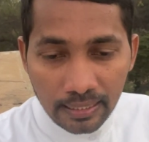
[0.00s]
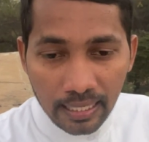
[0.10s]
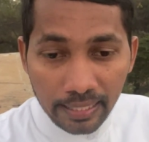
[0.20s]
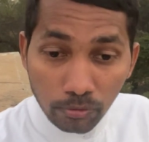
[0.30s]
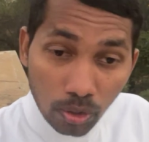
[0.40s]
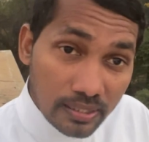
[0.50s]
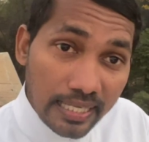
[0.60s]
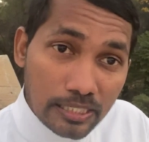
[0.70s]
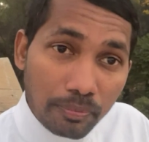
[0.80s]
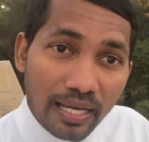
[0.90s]
And those
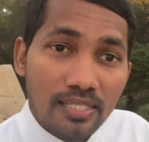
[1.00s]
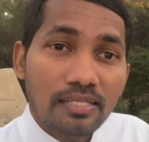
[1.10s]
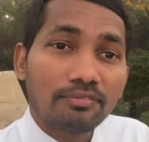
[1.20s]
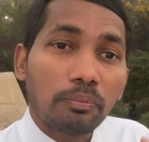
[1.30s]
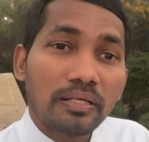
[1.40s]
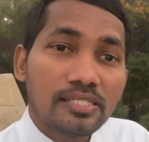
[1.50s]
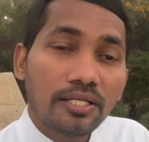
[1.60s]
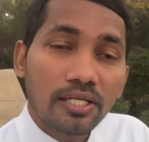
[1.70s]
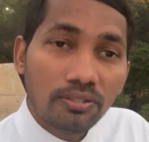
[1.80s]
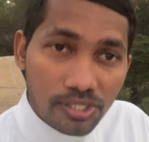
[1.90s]
days, because of the
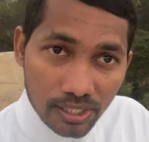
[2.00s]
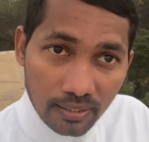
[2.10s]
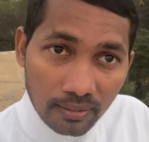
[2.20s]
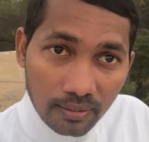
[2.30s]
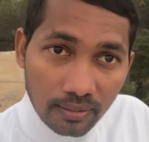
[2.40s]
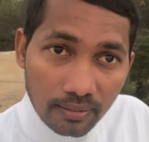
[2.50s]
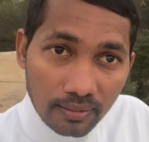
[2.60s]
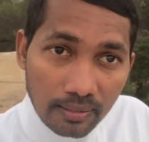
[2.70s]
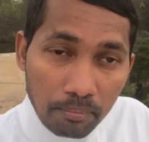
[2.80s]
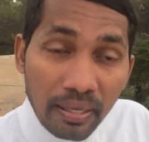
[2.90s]
persecution,
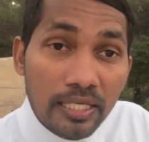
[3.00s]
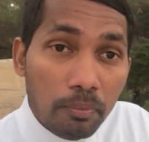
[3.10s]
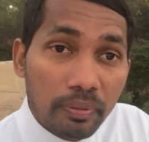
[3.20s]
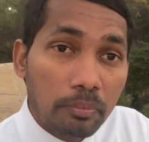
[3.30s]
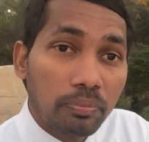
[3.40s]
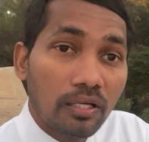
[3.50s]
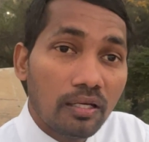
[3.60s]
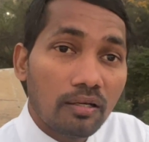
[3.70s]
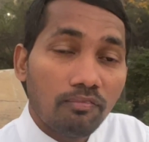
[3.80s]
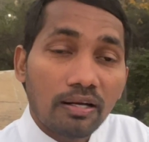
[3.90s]
many
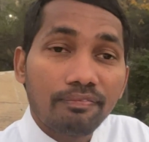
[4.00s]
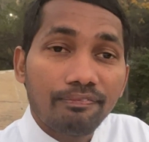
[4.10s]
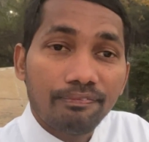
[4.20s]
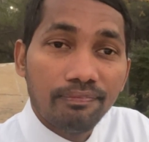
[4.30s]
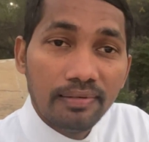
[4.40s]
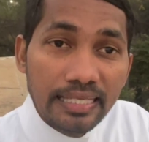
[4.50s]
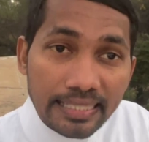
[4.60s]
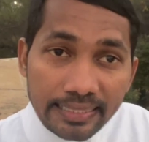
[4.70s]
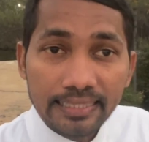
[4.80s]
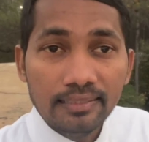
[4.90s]
people were
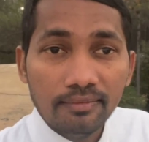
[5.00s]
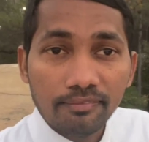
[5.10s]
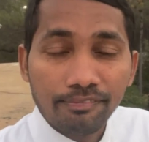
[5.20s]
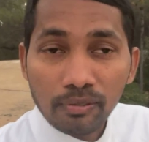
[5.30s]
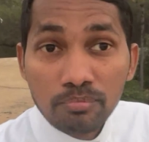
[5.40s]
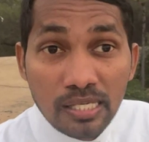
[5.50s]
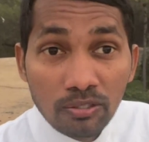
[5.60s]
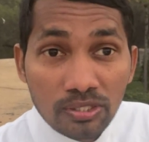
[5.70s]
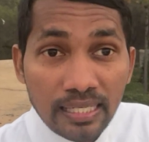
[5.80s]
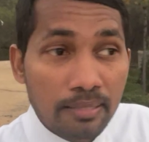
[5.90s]
fleeing from
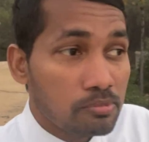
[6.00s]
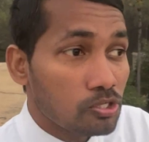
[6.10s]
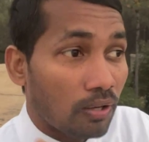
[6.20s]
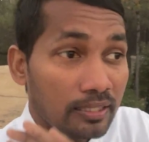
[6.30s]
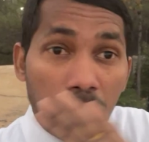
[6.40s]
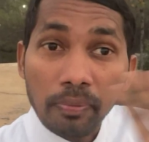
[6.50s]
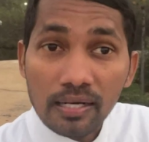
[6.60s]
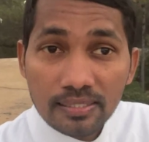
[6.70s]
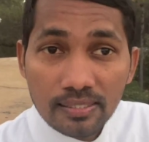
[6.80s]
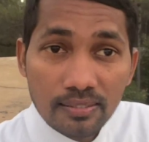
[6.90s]
Jerusalem to other
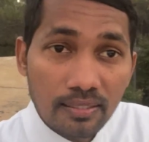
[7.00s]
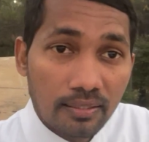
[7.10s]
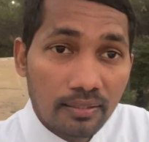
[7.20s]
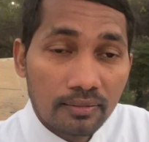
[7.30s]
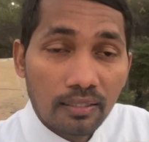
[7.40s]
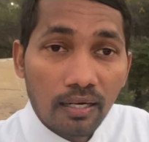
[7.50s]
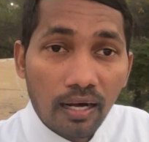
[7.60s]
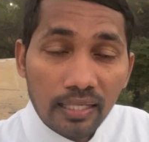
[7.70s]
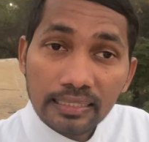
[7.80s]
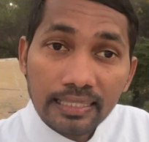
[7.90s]
parts,
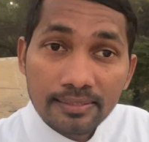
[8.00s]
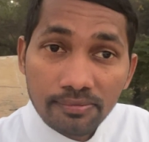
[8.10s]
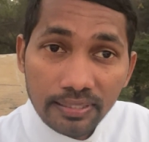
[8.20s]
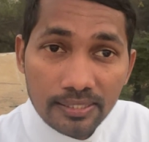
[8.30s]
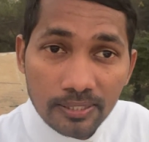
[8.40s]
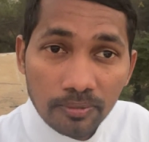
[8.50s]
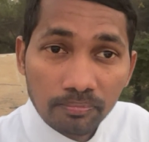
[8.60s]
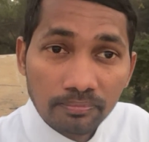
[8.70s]
other countries.